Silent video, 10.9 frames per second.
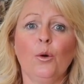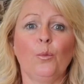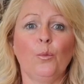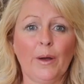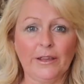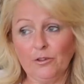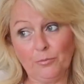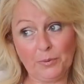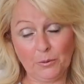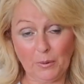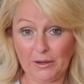when you've
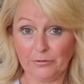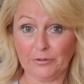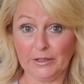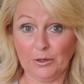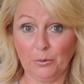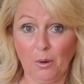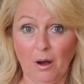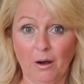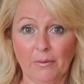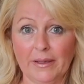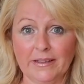been away for a little
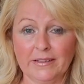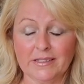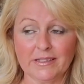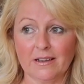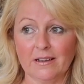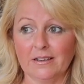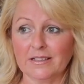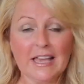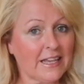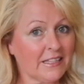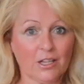while. It
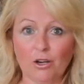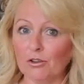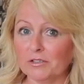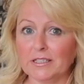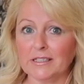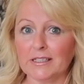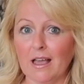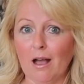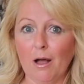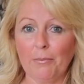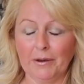takes a lot to set
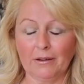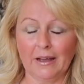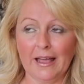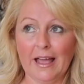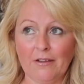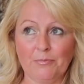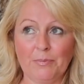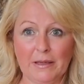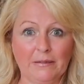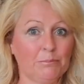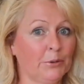up, and I have
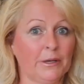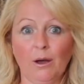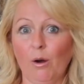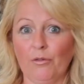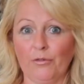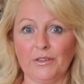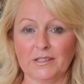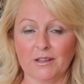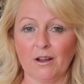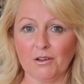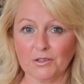been putting it off this
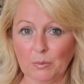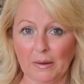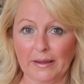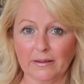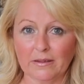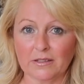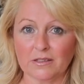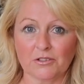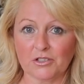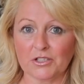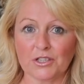last week because
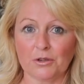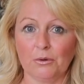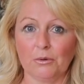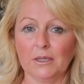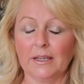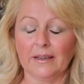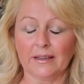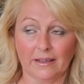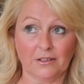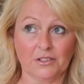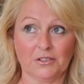I just thought,
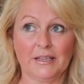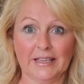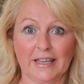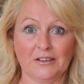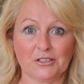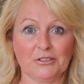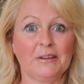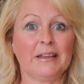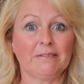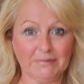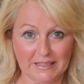can I do it, can I do
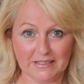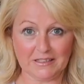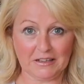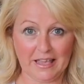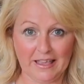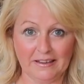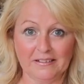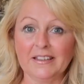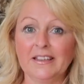it? Yes I can.